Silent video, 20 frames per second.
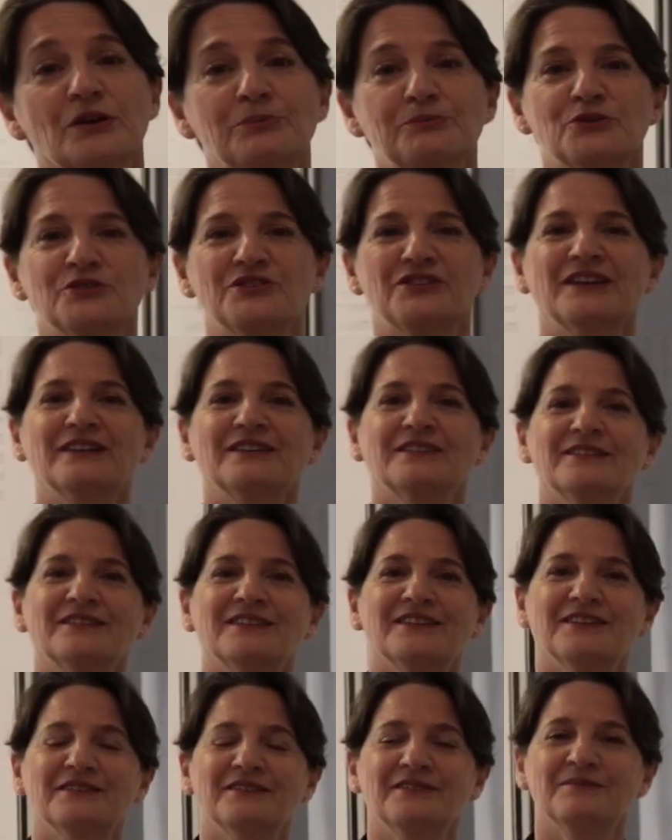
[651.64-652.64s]

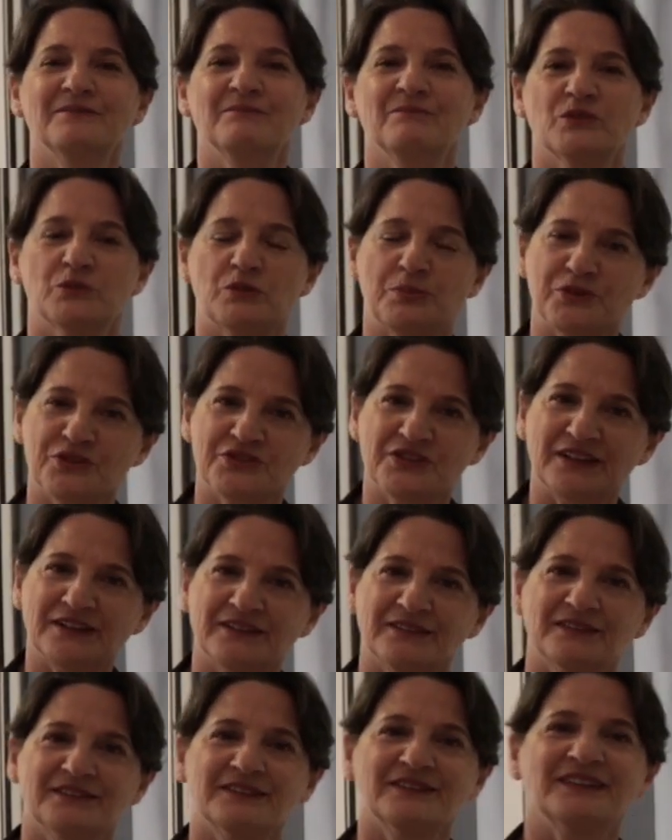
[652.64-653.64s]

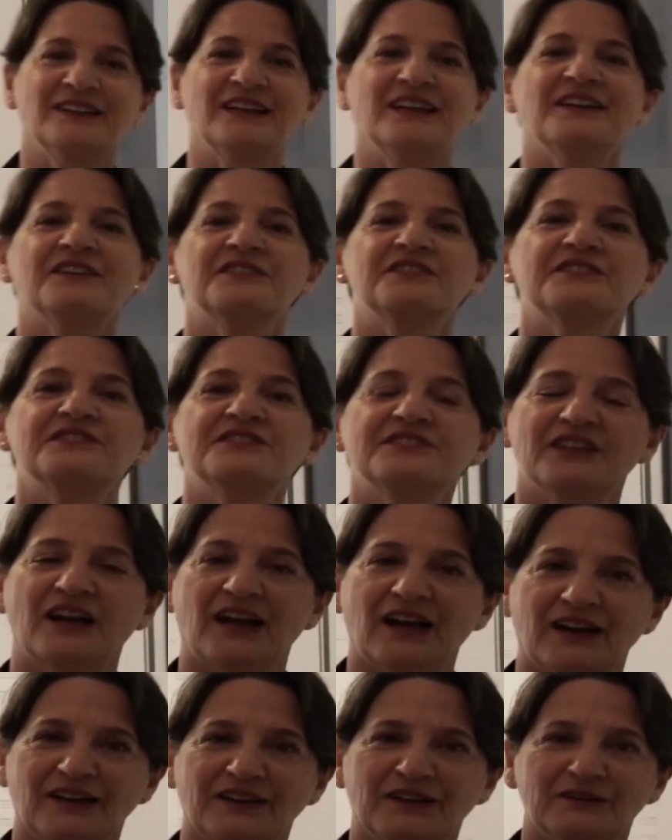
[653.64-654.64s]
represented in the
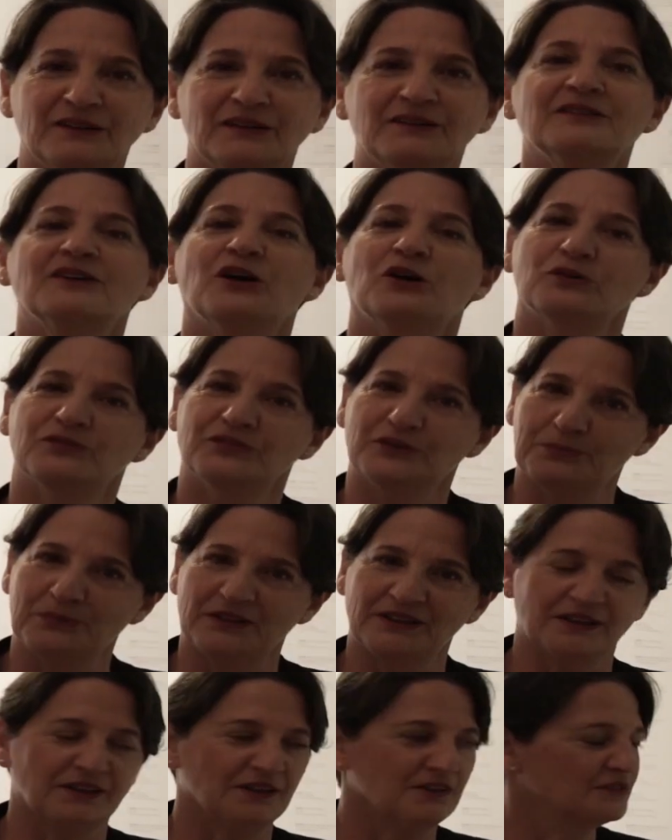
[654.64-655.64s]
style of the
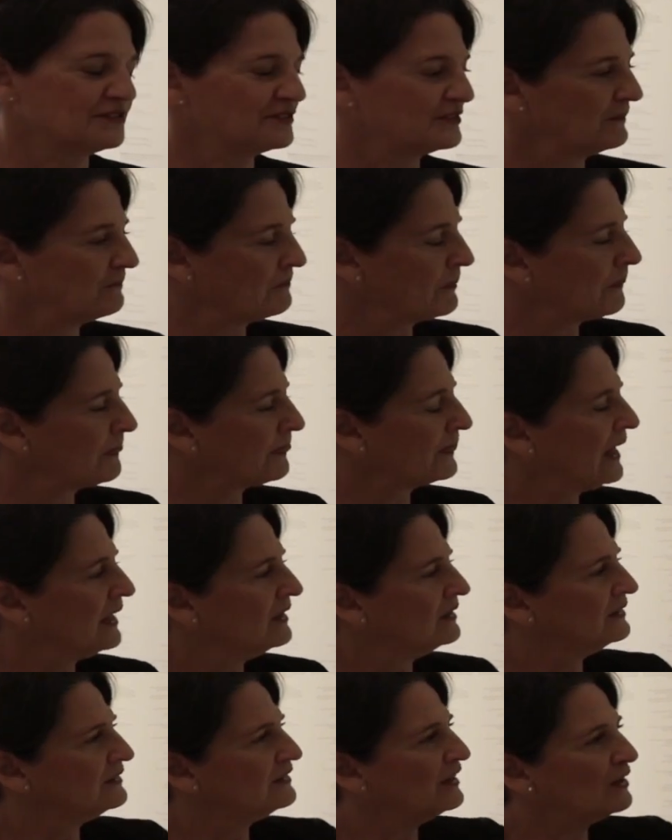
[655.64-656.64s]
place.
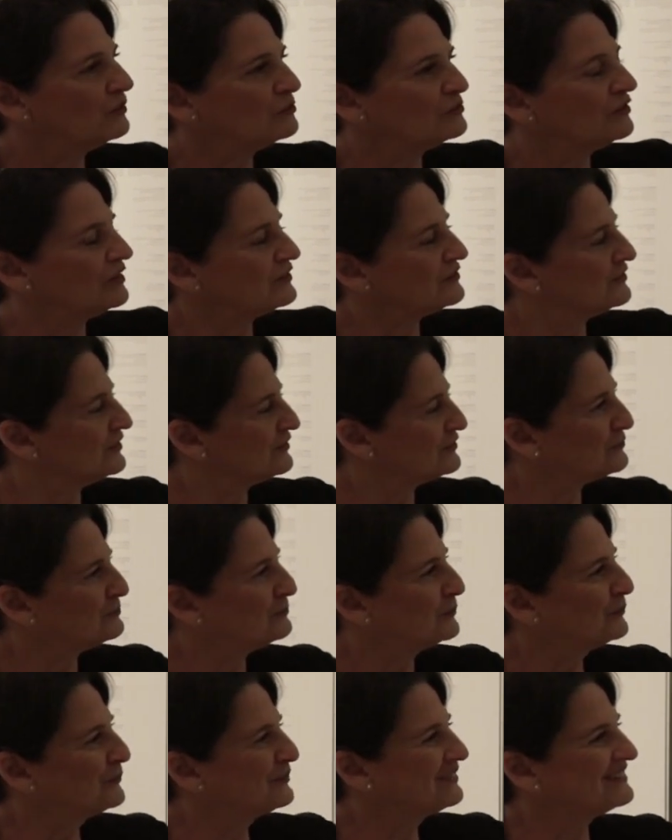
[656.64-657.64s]
Now, just a
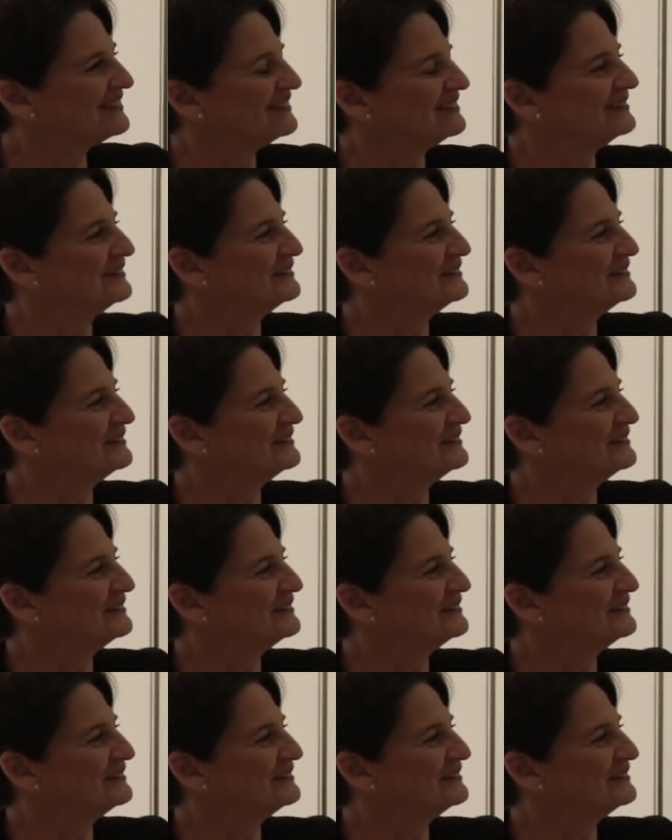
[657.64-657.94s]
small